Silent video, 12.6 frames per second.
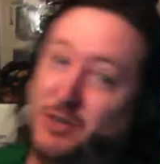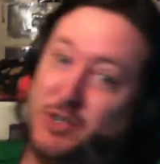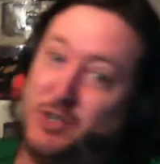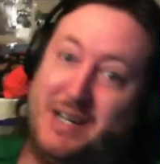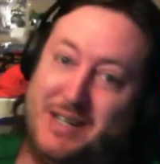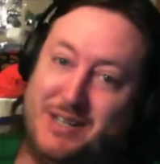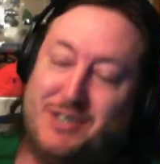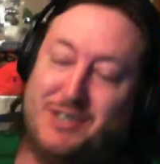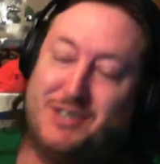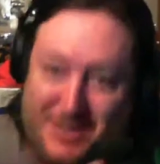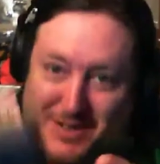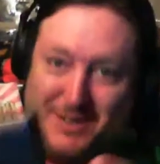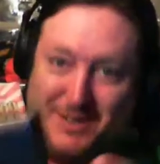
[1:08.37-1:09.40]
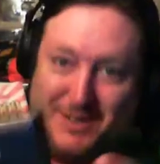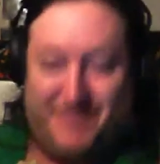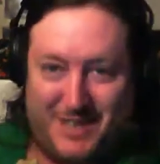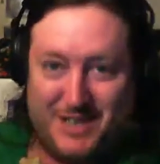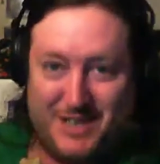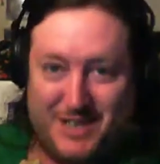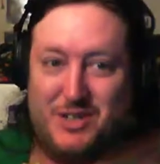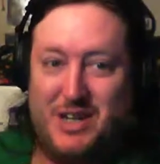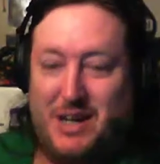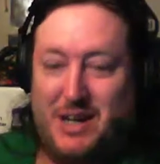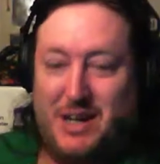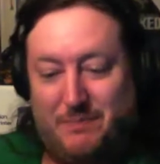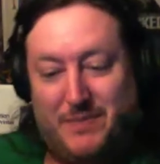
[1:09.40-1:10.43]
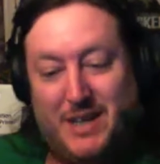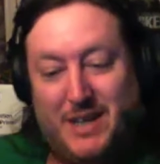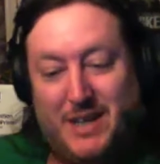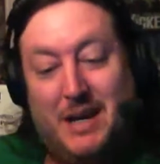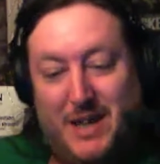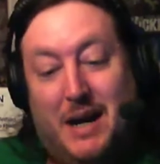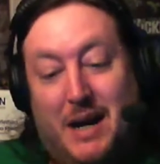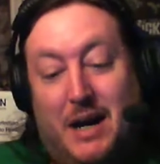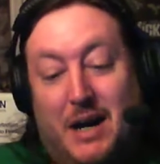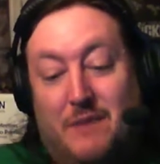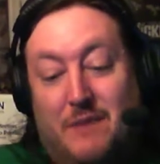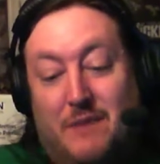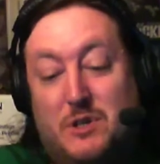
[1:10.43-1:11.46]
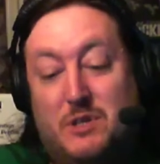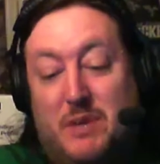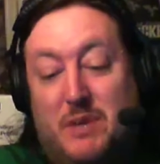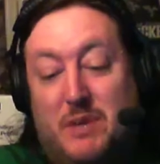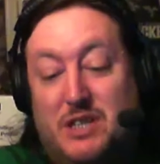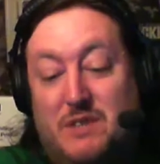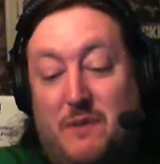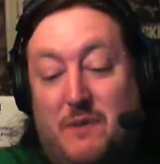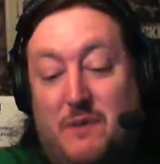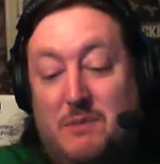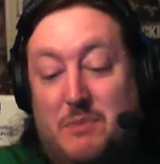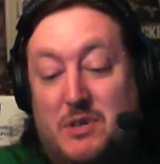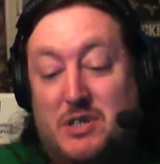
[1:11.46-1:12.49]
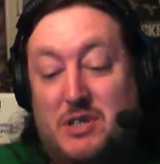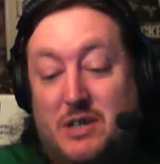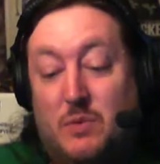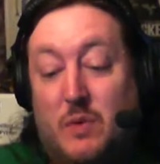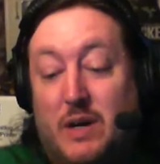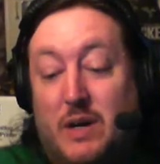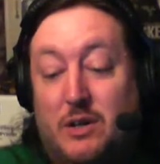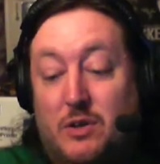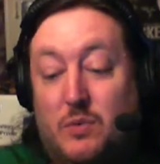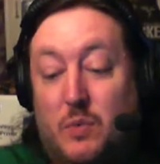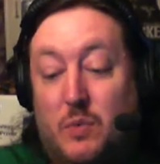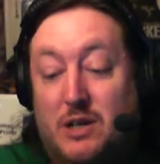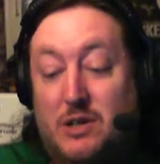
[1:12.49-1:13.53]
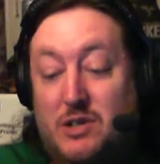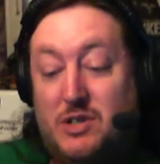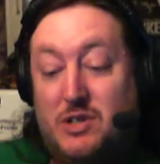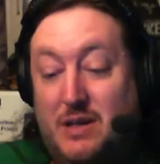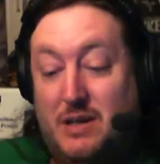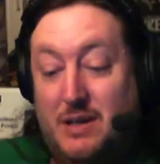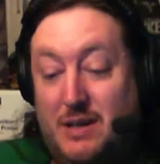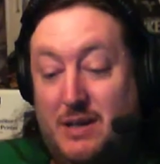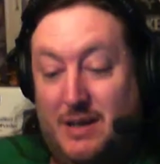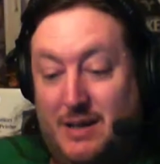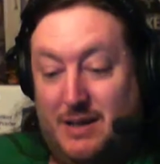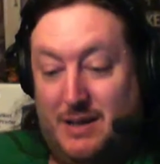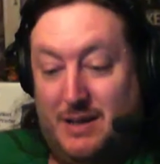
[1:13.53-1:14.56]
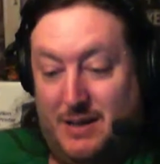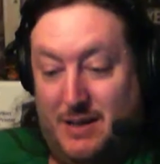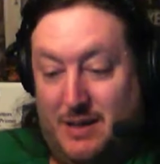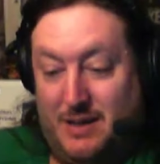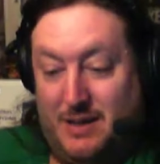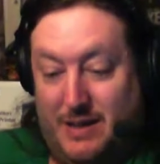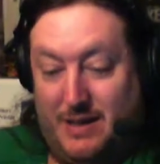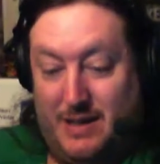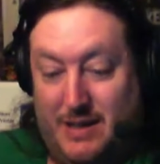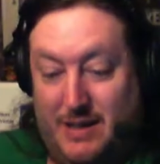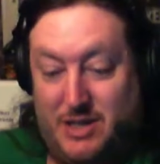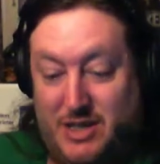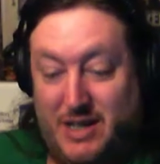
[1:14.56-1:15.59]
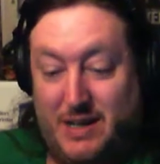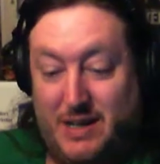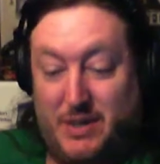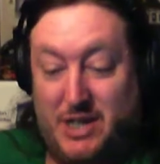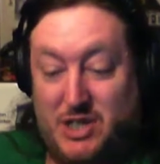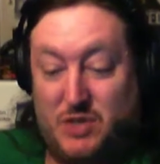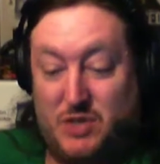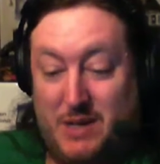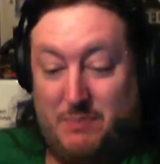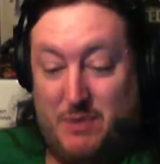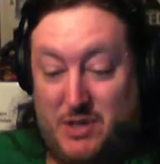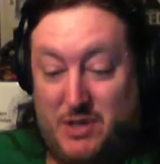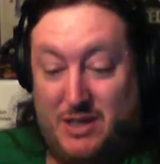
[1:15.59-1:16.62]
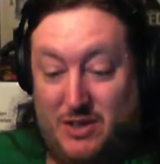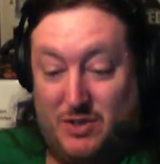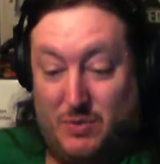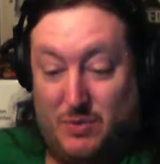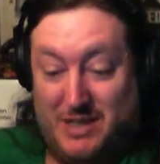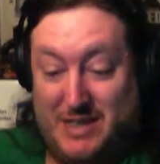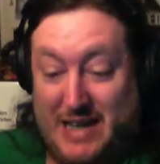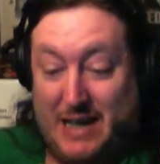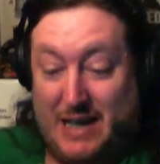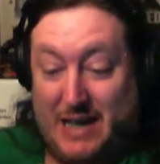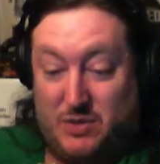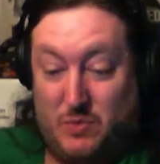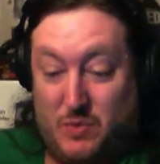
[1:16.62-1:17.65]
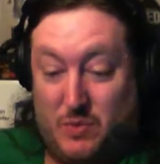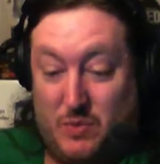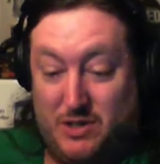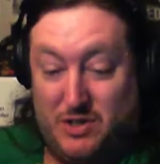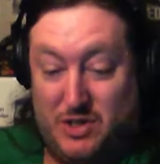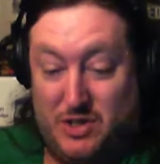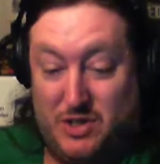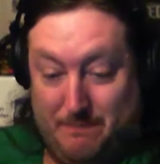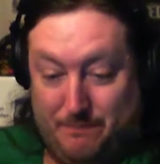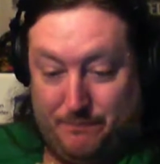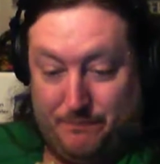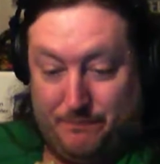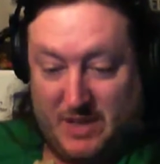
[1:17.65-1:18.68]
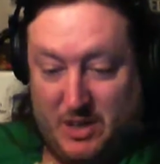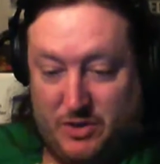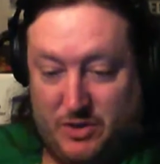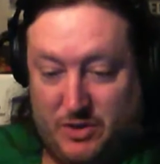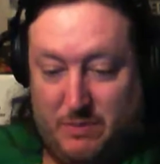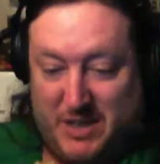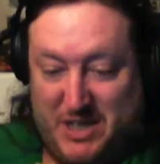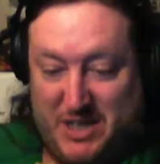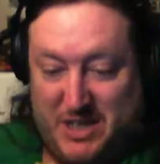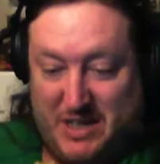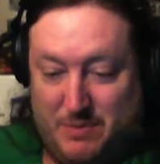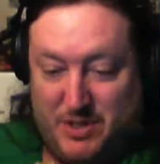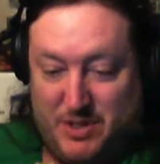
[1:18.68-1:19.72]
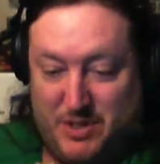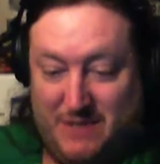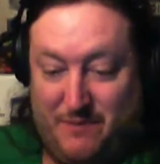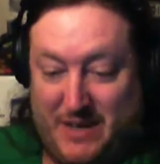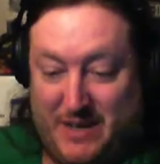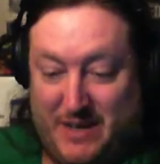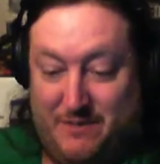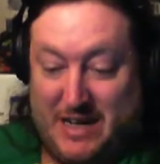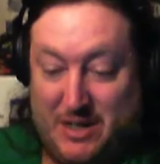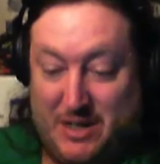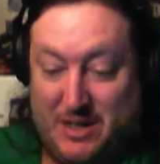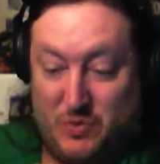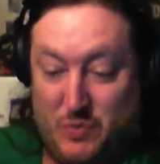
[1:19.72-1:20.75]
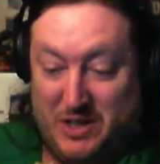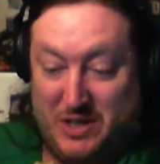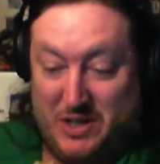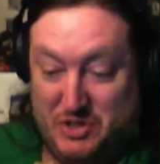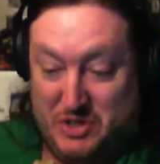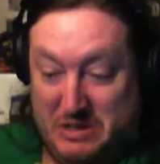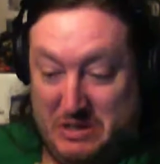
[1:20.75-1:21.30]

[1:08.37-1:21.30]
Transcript: They're Chinese, so it's understandable. Uh, first place, 50%, 100 winners. Uh, second place, 20%, 3,000 winners. Third place, 10%, 5,000 winners.